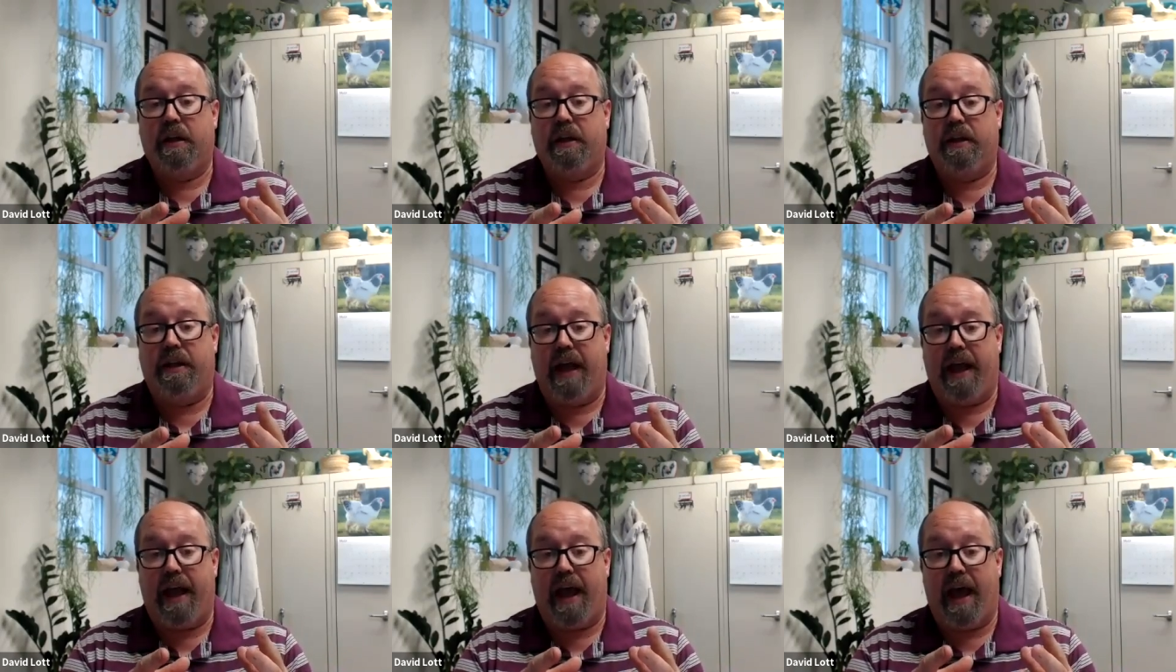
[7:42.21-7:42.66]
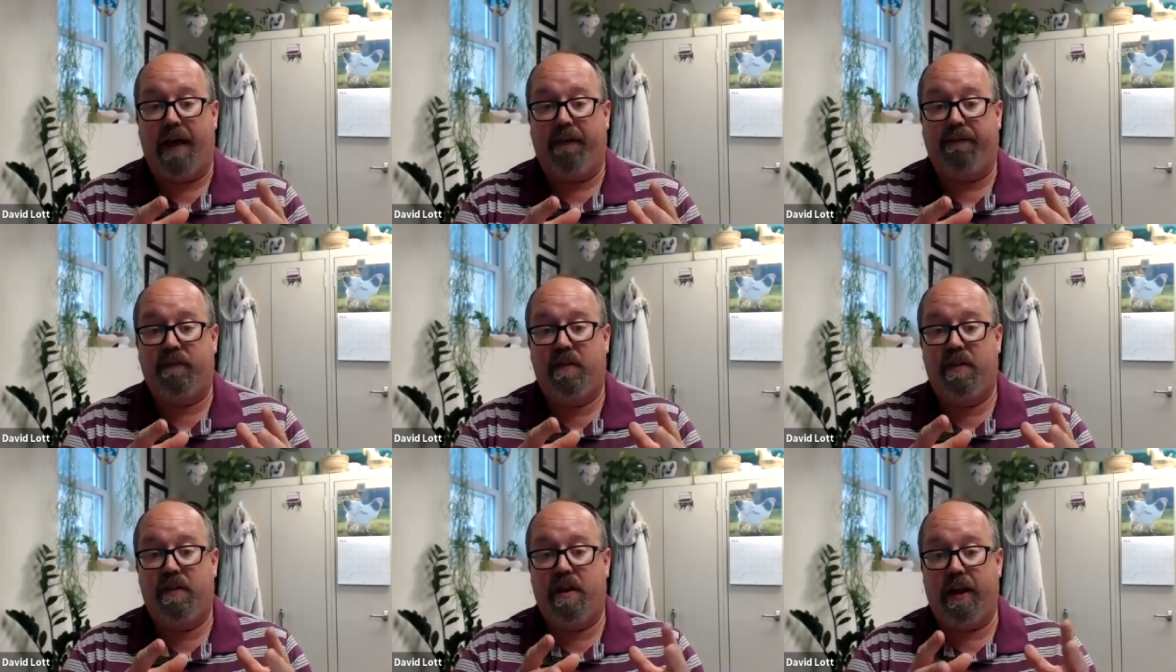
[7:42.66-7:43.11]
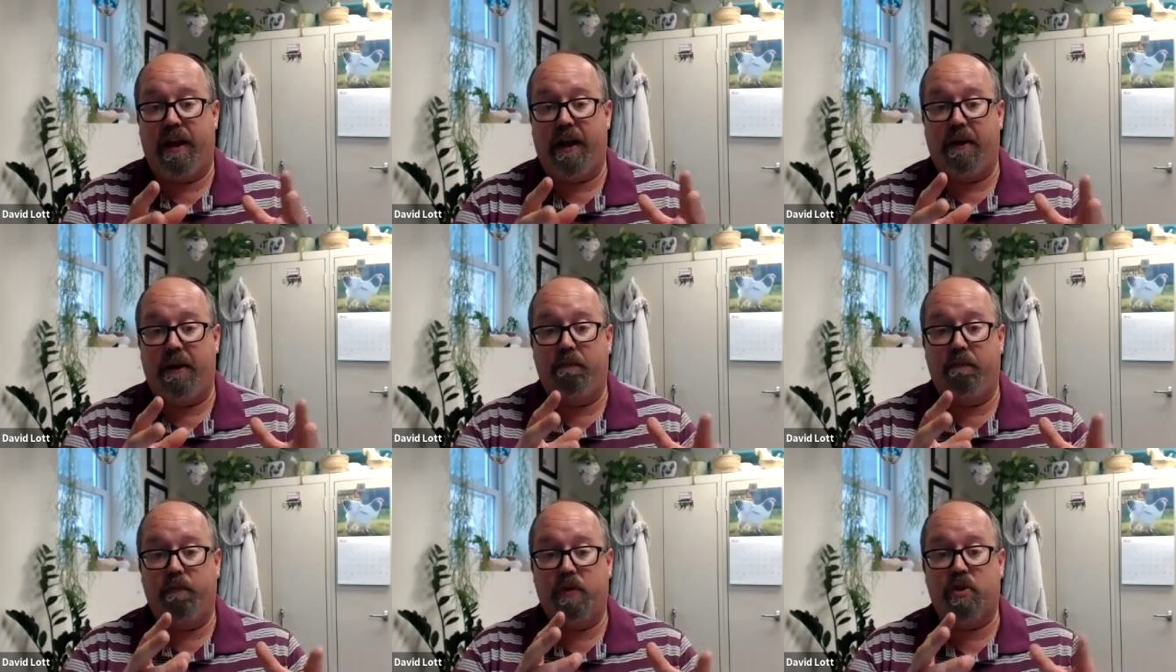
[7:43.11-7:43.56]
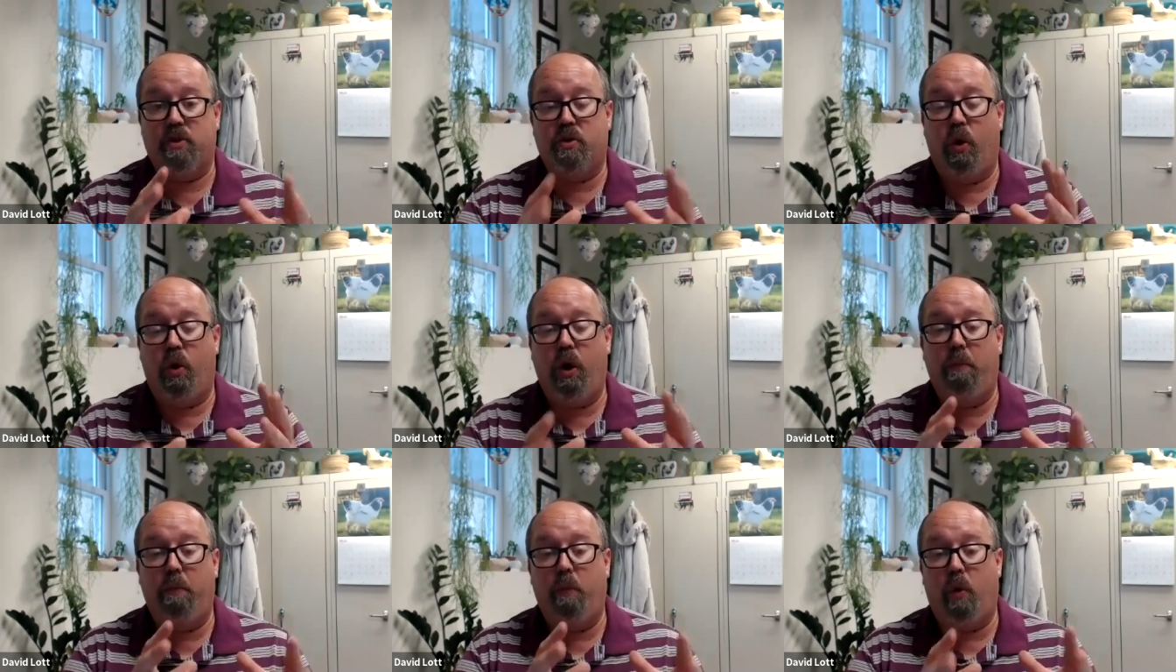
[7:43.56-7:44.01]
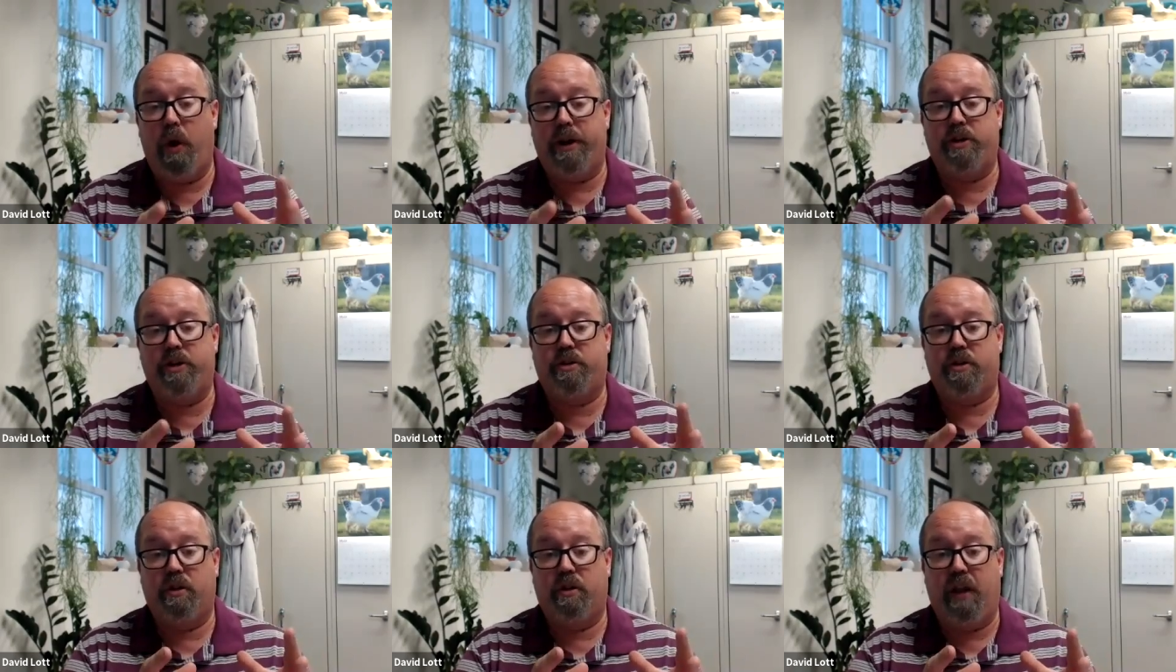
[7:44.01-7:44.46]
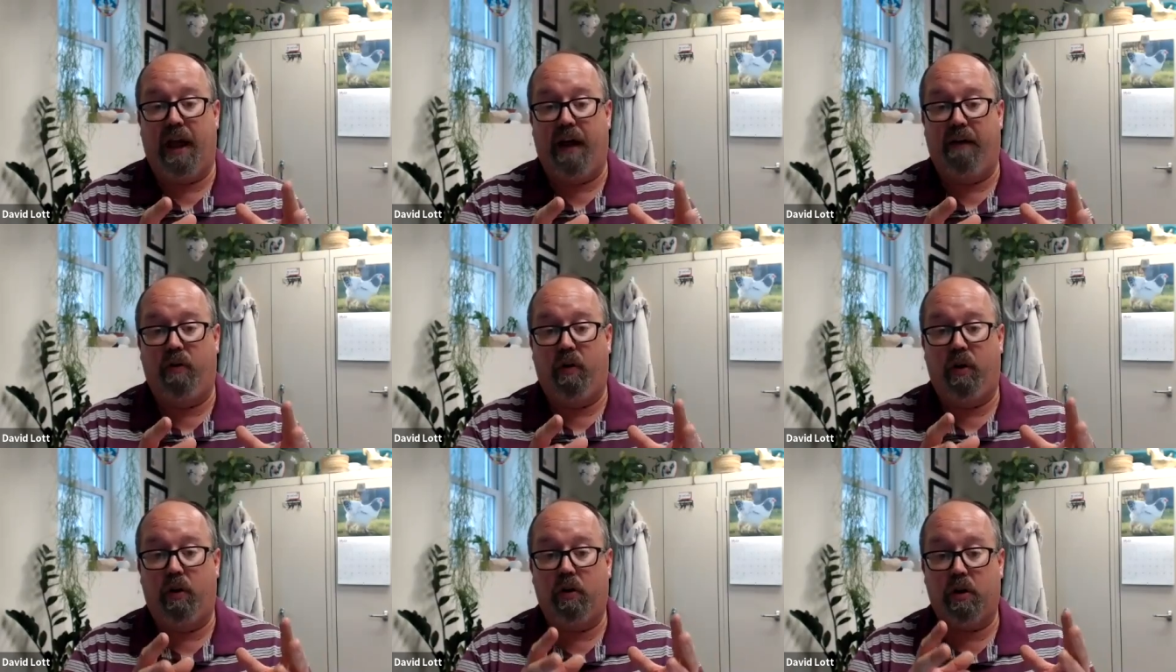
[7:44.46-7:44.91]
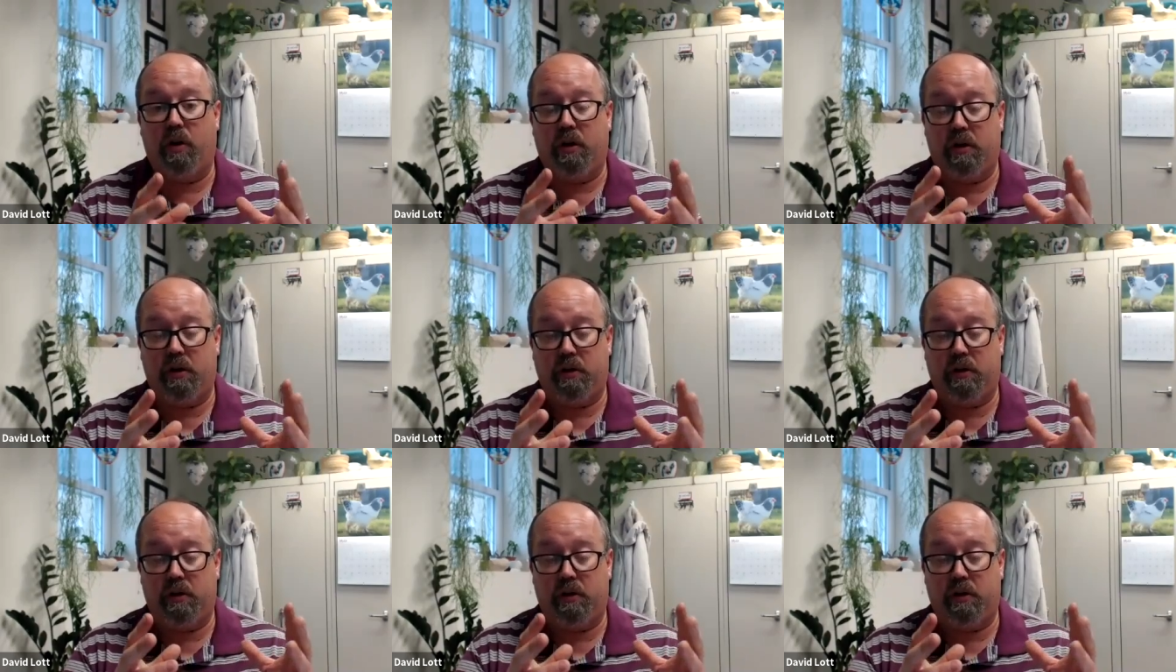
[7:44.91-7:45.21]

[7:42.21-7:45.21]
they have the soil moisture level